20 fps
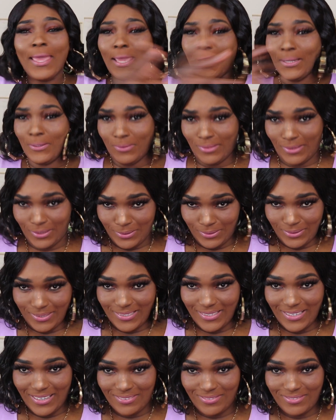and all the good
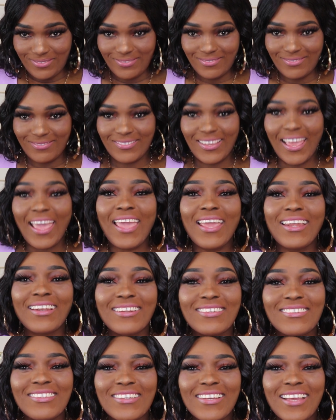stuff. And
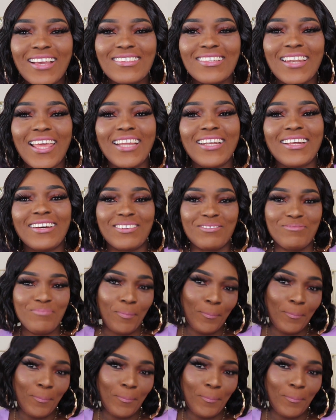I'll see you guys later.